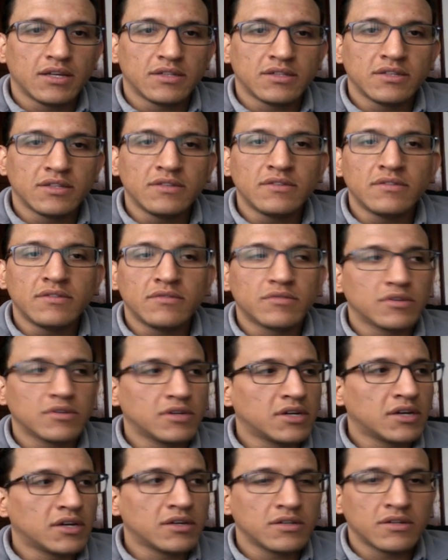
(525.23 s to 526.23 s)
this is
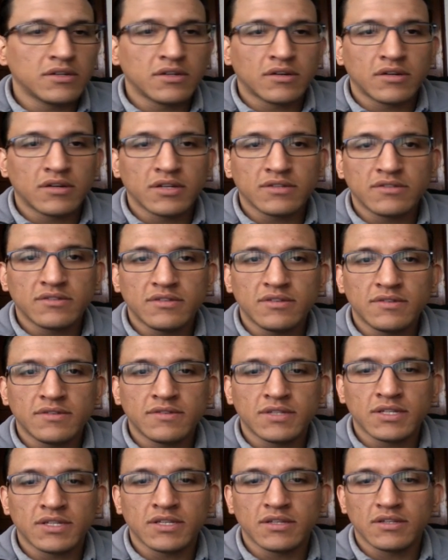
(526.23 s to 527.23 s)
regarding our
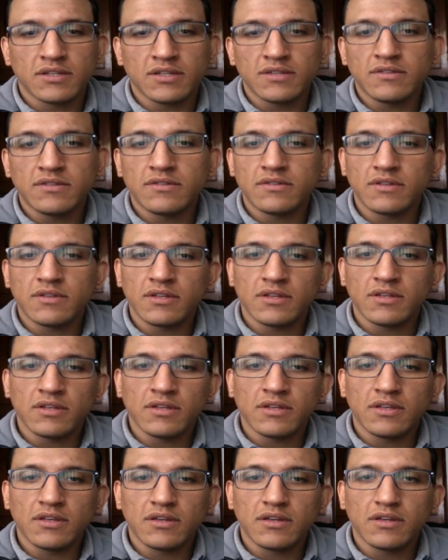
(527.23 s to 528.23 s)
activity. Let's
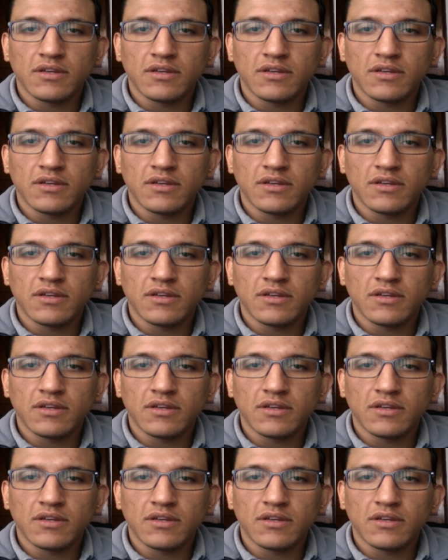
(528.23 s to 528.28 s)
see